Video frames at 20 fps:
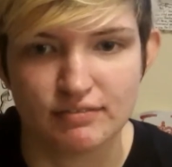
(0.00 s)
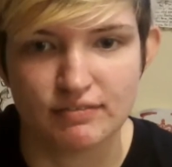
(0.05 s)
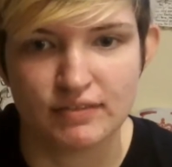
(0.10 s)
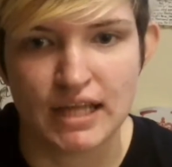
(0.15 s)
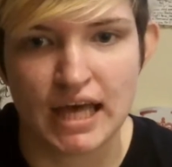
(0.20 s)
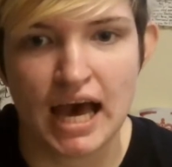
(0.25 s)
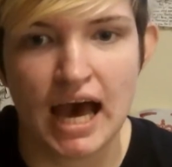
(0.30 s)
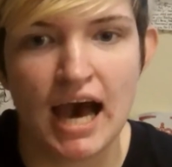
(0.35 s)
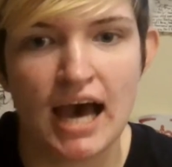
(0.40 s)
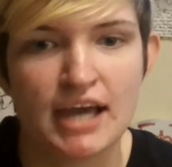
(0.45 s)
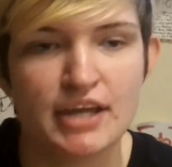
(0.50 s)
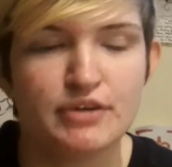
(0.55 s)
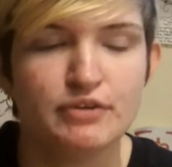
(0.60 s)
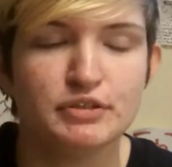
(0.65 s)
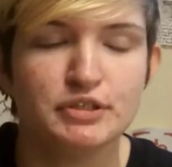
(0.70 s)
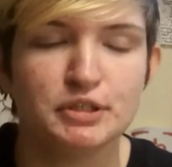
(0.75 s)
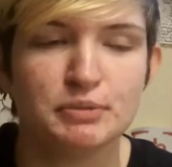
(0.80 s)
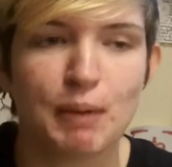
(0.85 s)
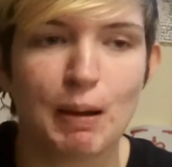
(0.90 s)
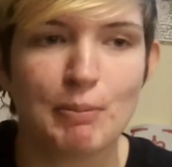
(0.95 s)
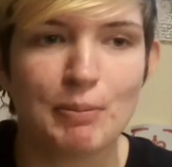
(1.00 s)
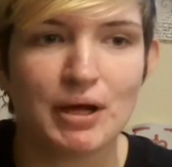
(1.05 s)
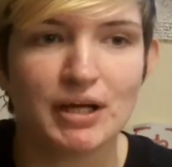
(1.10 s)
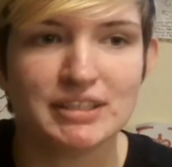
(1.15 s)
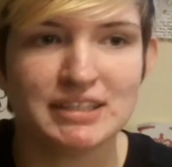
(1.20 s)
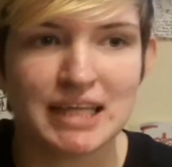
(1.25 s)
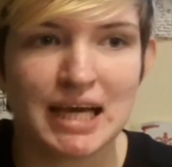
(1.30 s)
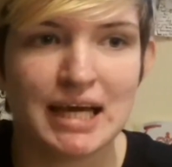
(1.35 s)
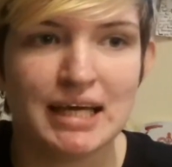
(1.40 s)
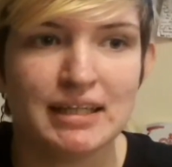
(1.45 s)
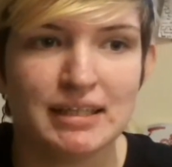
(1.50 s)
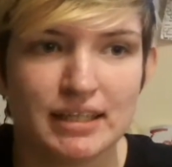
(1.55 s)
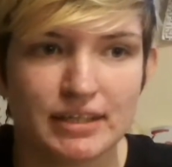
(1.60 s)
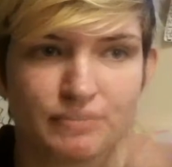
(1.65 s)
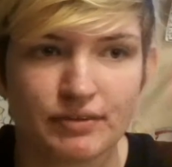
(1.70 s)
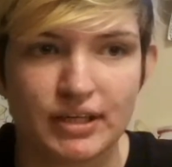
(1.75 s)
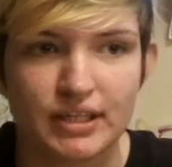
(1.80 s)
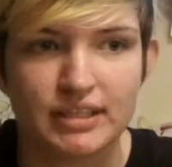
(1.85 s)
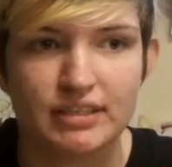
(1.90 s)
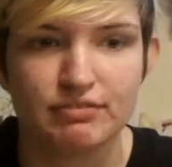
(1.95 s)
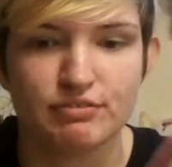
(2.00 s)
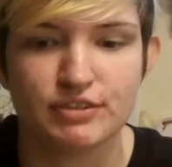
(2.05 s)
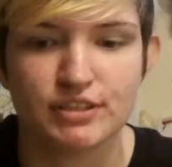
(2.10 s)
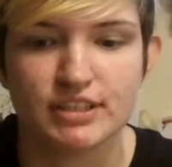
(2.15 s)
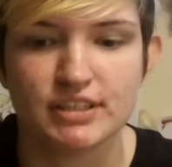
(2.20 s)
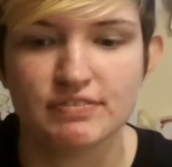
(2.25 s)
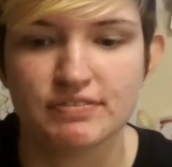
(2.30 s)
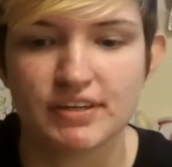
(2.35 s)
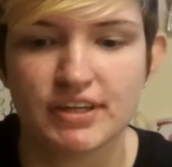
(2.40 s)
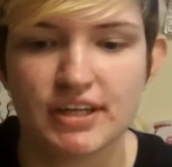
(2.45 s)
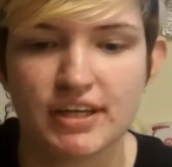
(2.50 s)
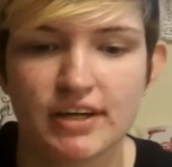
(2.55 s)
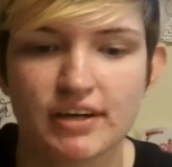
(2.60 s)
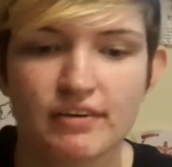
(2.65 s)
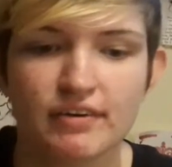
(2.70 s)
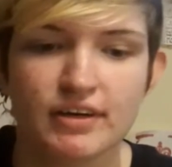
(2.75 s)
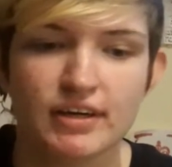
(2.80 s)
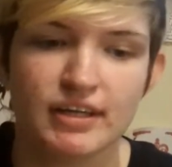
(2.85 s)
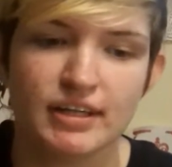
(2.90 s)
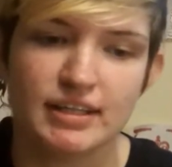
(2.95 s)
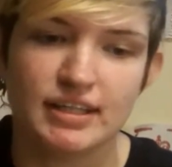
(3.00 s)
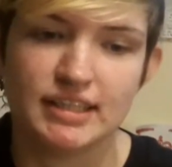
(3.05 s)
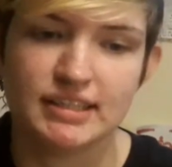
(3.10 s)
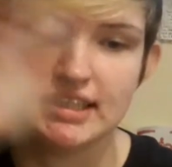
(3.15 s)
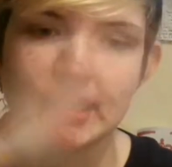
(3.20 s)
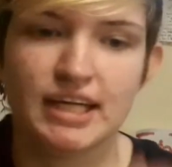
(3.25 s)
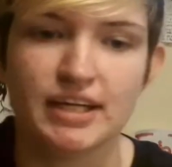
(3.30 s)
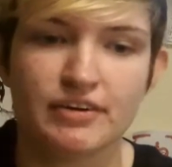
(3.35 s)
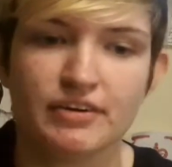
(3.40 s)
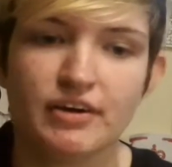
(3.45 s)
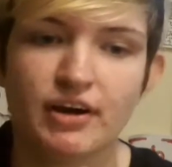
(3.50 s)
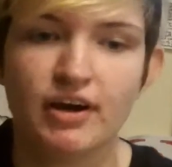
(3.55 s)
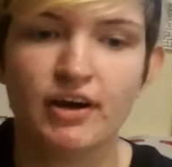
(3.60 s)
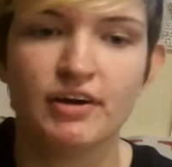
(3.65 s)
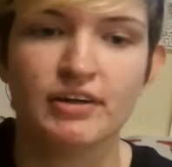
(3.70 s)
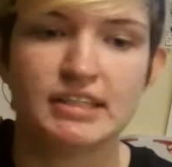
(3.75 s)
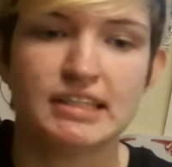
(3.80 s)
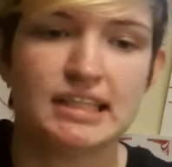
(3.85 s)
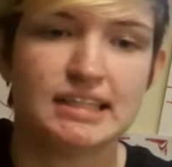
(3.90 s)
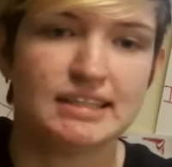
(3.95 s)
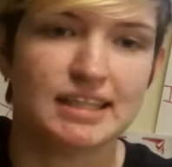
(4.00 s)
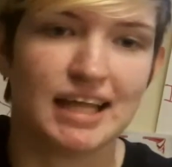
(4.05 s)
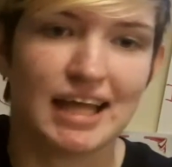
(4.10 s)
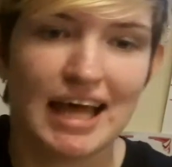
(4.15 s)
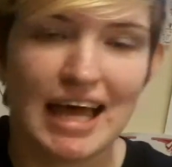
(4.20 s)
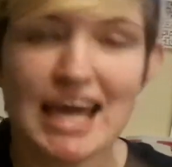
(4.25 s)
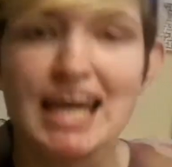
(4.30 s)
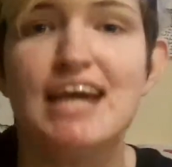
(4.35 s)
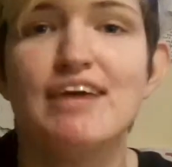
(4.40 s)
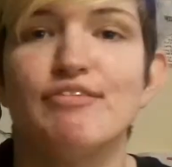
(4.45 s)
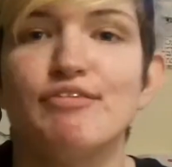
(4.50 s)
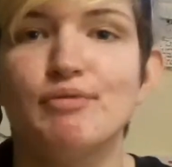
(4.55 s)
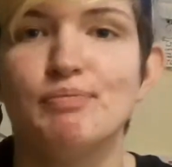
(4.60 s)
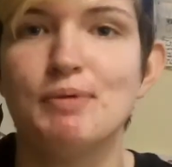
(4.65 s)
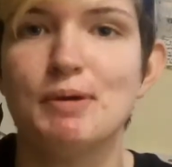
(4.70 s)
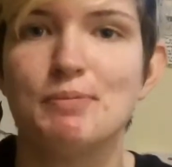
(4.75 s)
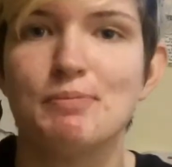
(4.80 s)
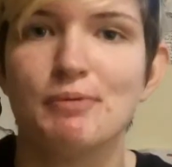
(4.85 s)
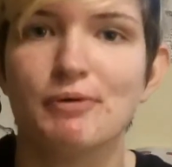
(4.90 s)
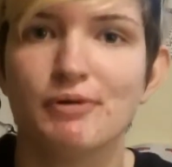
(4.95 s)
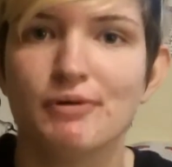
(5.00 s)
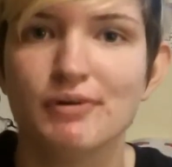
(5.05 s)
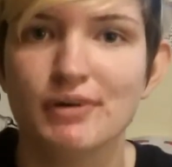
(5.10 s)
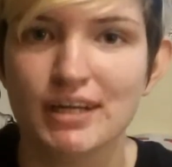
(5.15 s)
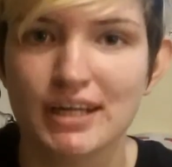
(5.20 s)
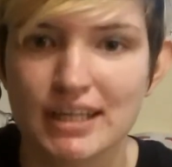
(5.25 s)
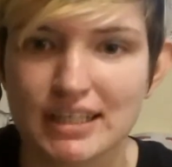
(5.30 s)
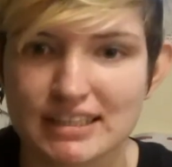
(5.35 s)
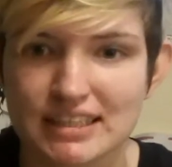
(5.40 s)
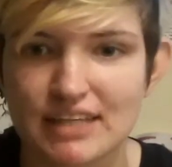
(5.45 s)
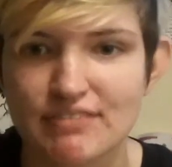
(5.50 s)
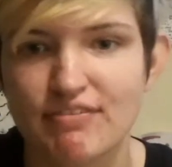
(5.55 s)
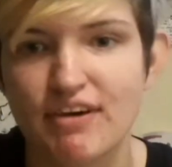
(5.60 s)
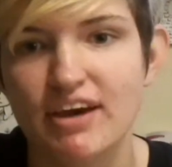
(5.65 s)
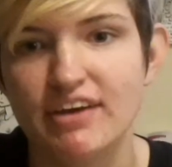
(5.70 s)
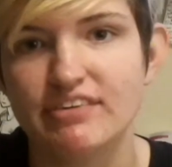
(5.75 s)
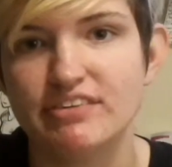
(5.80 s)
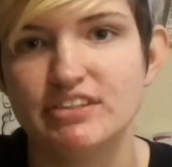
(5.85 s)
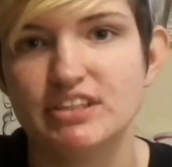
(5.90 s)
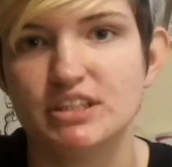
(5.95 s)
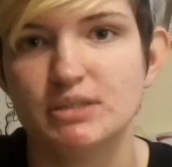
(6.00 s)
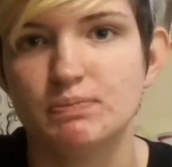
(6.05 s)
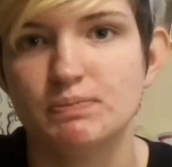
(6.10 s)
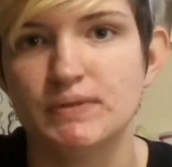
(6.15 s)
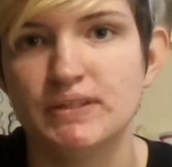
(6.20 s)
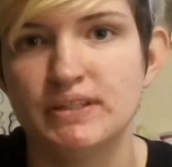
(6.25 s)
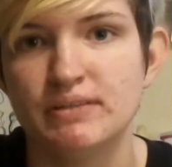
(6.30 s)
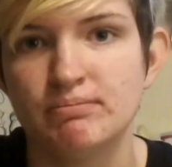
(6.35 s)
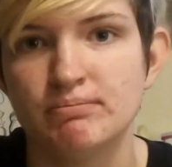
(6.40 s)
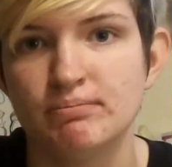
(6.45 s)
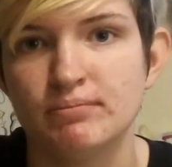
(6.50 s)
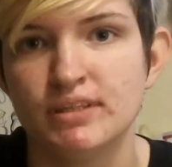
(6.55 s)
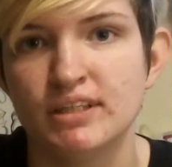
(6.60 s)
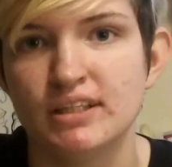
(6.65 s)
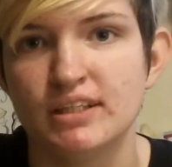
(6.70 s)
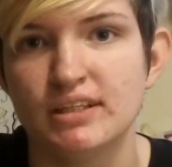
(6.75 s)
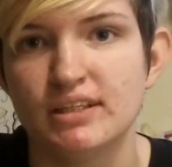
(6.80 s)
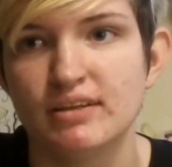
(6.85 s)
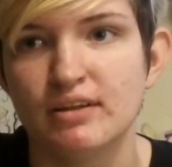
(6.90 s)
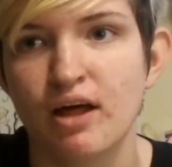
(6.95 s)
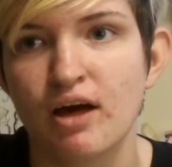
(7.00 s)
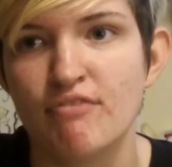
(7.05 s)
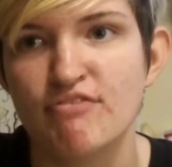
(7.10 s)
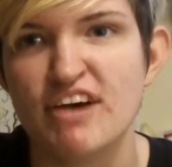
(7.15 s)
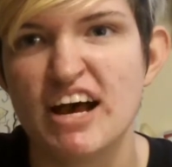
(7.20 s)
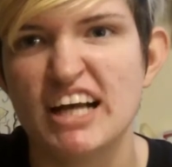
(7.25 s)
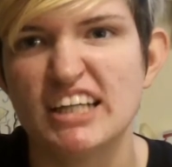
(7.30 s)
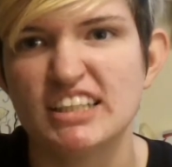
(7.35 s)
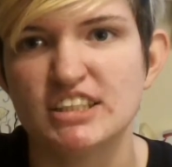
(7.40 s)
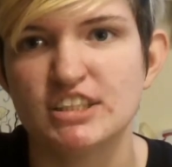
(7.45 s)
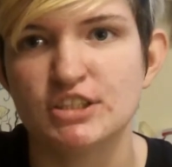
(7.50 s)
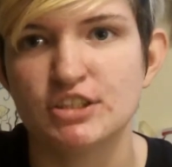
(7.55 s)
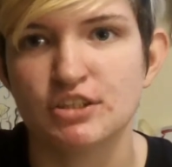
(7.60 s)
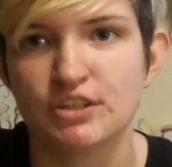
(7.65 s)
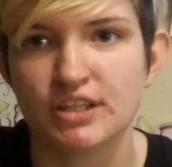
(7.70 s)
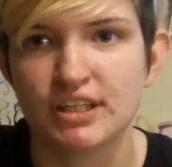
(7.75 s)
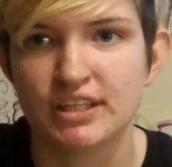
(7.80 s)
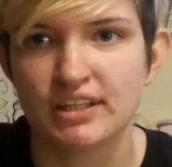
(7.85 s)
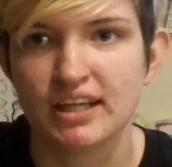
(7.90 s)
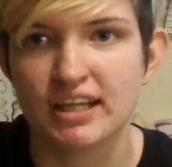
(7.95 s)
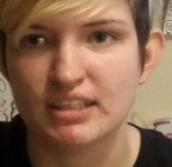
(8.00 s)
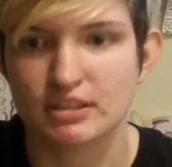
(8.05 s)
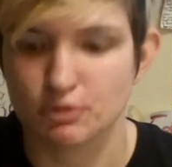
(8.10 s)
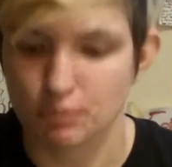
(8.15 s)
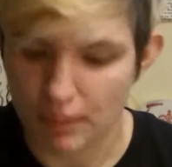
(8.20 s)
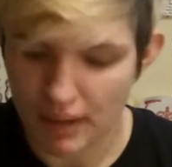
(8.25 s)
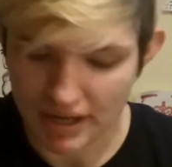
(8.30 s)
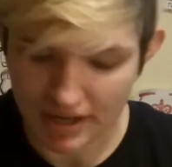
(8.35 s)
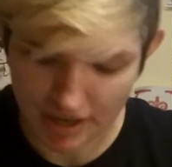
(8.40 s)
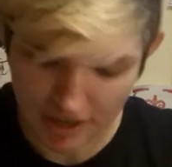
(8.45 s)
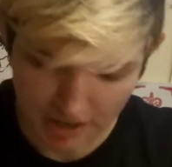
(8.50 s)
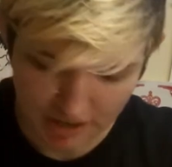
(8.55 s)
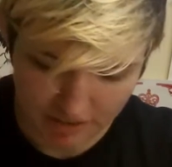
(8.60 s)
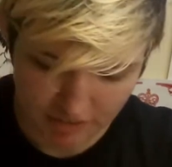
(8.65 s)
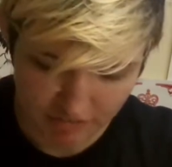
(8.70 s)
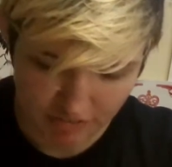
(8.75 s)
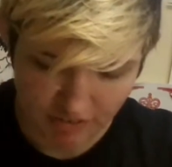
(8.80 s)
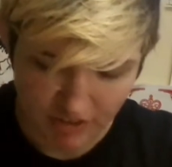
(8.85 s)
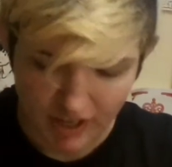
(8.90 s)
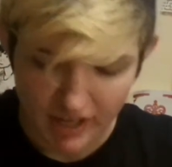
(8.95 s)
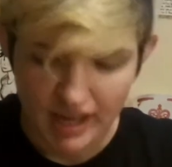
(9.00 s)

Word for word: hi YouTube I'm not dead like what I did for this video then title card then the hey every people because I found it'll just be a lot faster and less repetitive